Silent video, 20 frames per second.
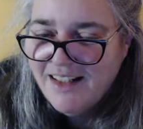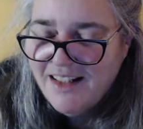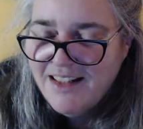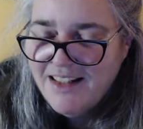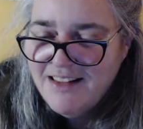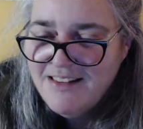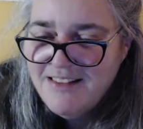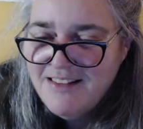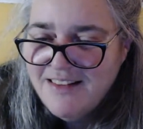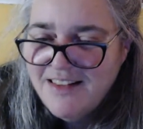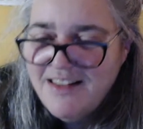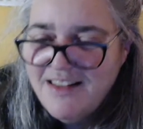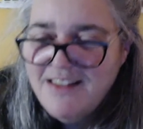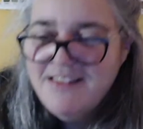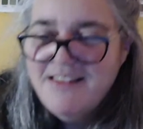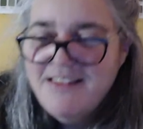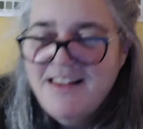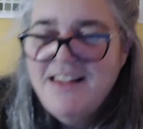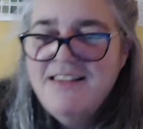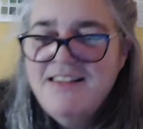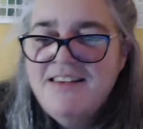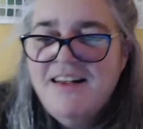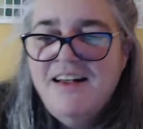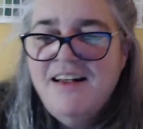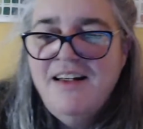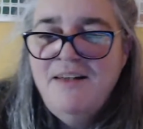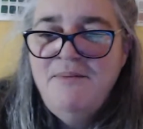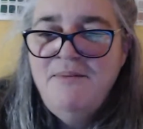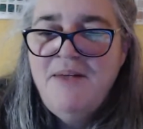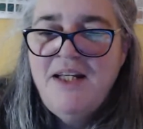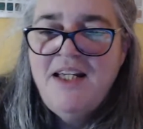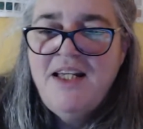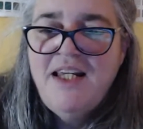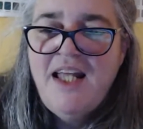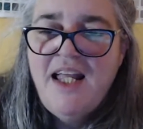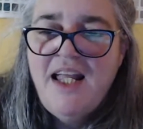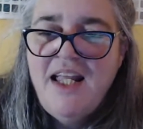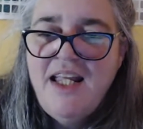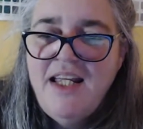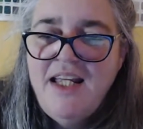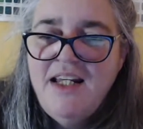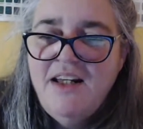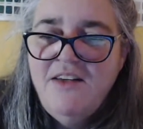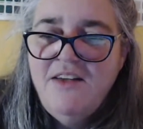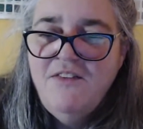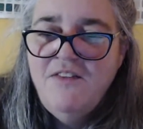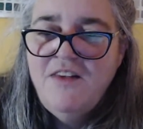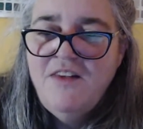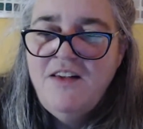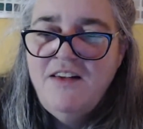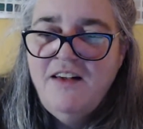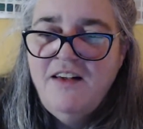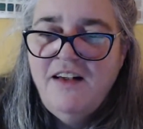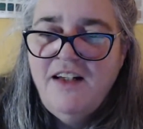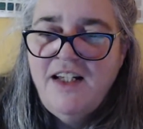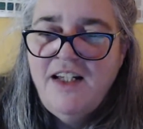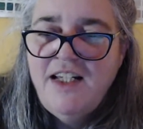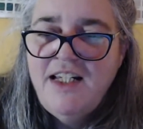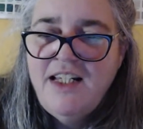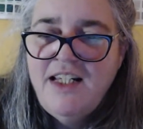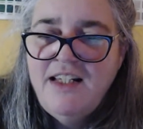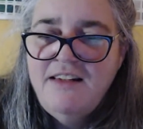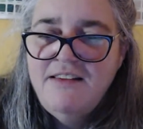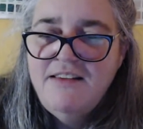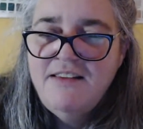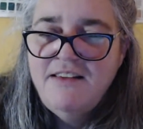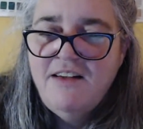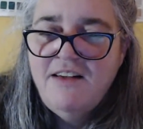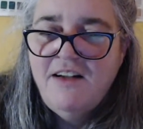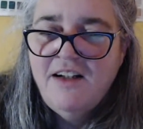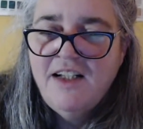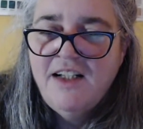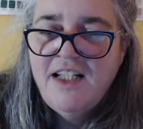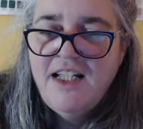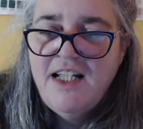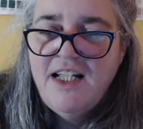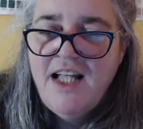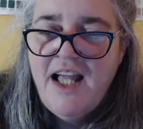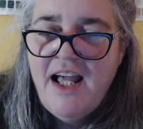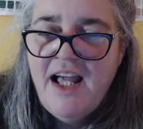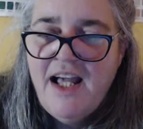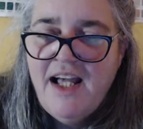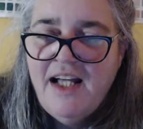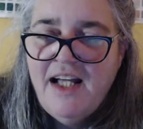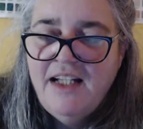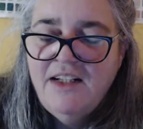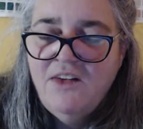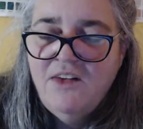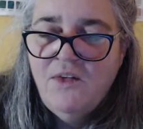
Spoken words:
Cindy says I made 8 of the tiny stocking hat